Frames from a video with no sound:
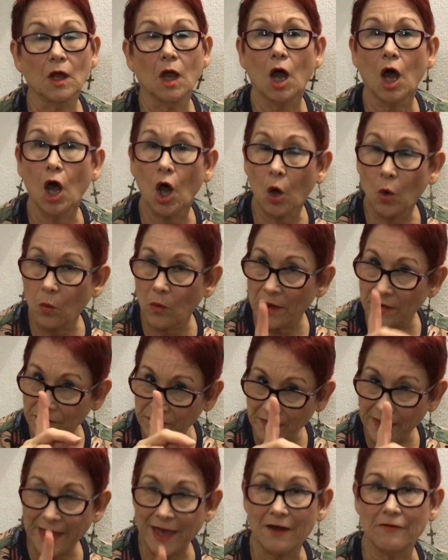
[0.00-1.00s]
Always
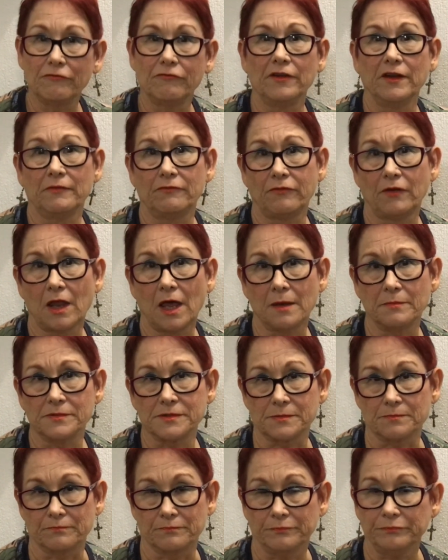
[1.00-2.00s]
have
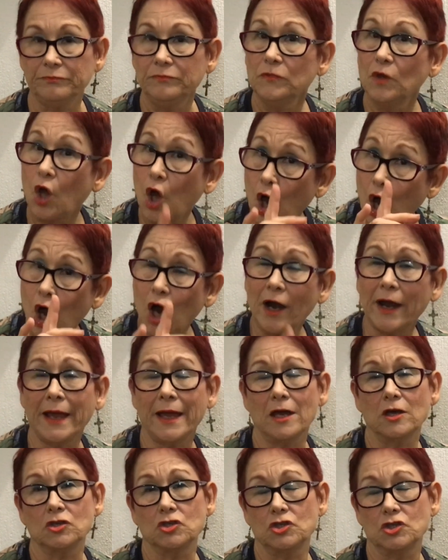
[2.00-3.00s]
flip-flops or
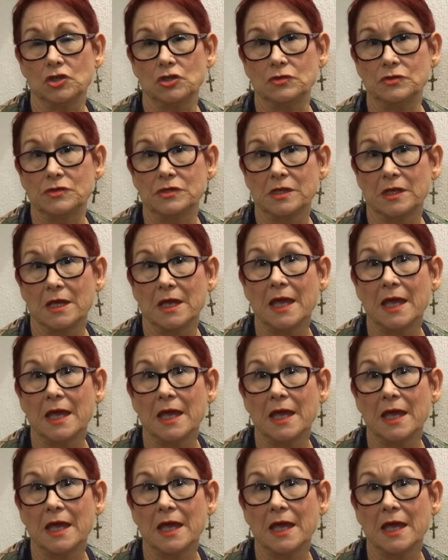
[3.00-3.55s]
house shoes.